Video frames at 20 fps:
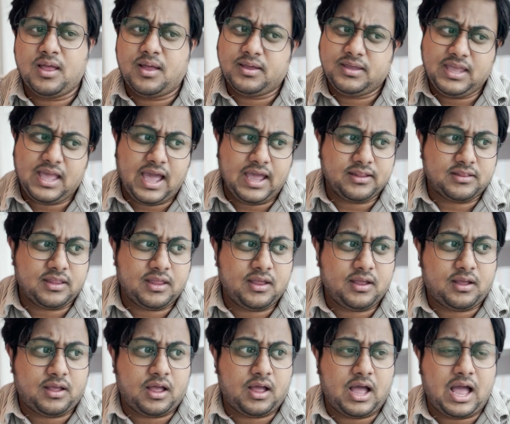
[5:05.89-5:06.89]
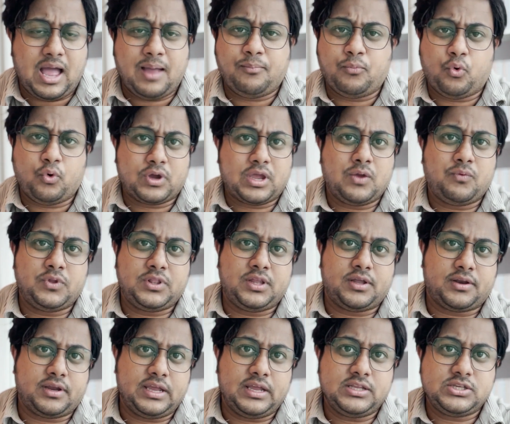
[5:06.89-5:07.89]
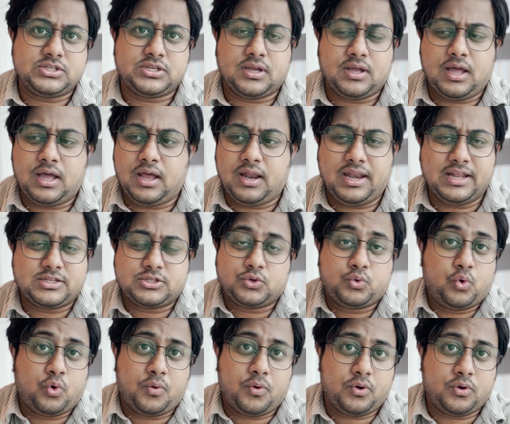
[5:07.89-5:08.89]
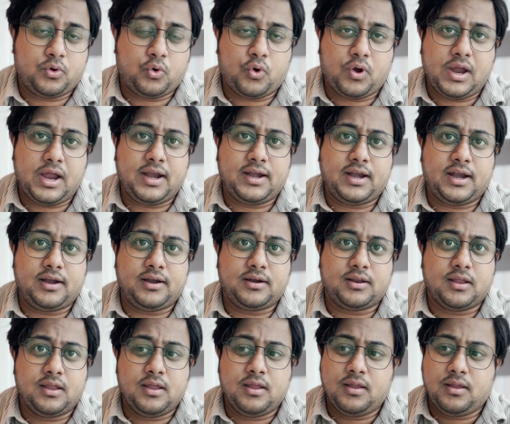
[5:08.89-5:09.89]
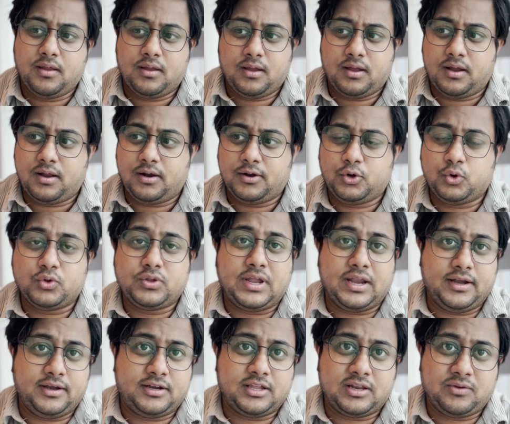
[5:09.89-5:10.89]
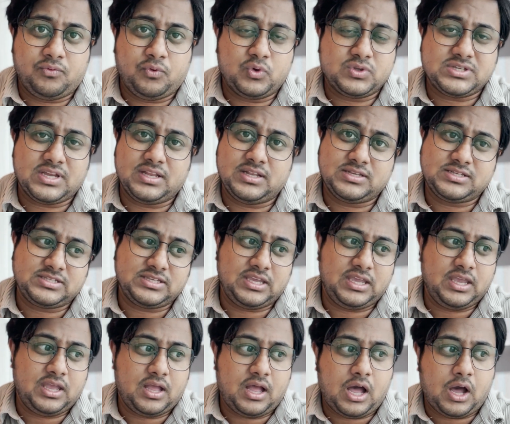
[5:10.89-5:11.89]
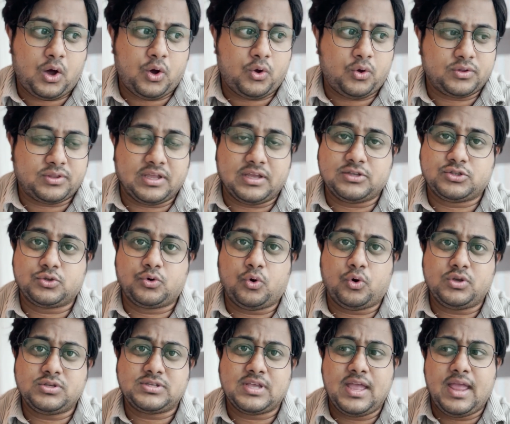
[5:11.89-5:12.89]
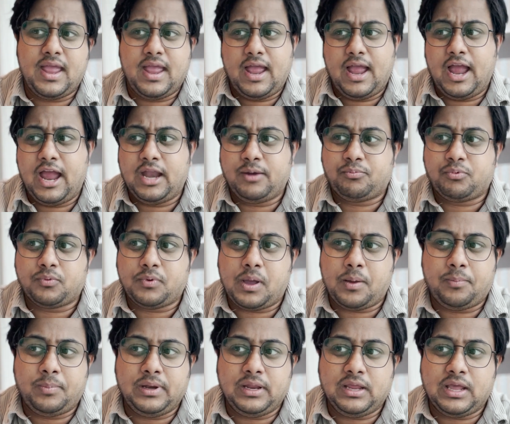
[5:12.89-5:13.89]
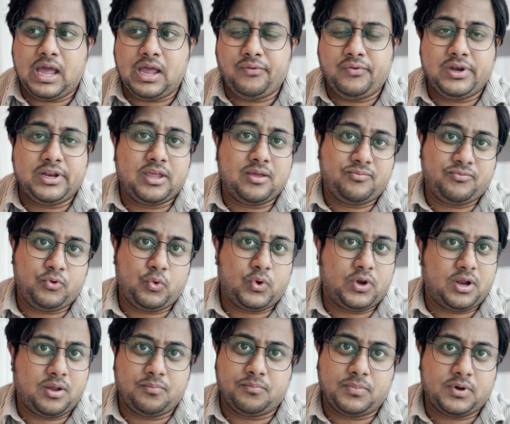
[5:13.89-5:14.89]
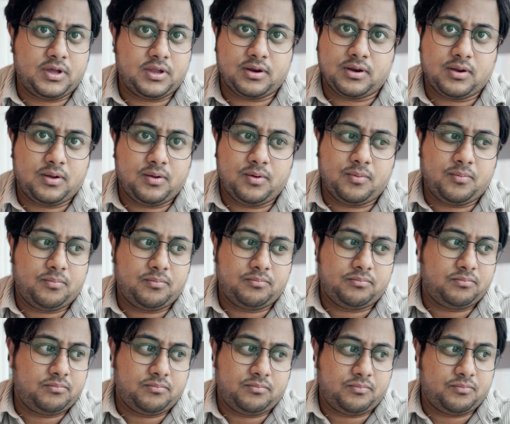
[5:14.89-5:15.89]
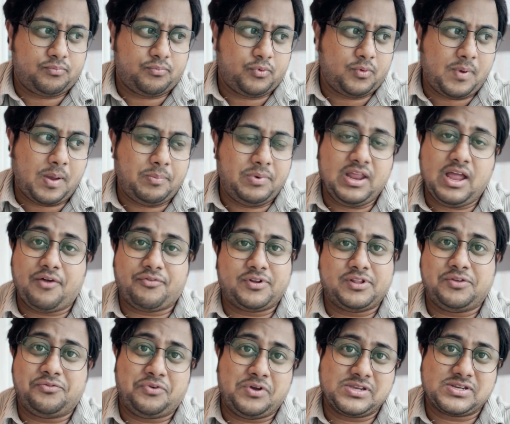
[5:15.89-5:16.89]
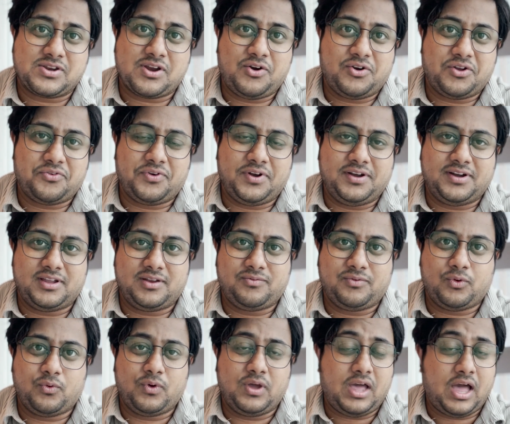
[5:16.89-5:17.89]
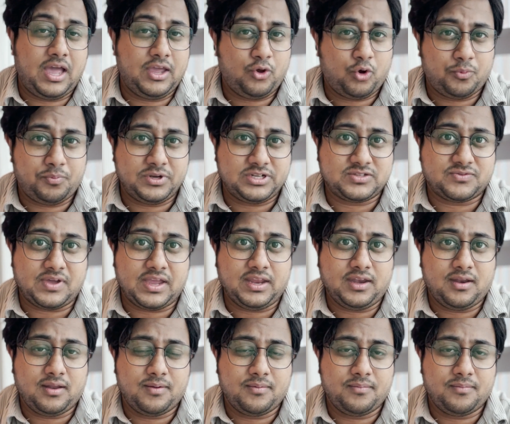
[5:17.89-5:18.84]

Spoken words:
Yeah, I think I'm okay with the range. Let's go ahead and do the interviews and see how things goes. And probably I will give you a number probably after the first round of interview. I hope it's fine.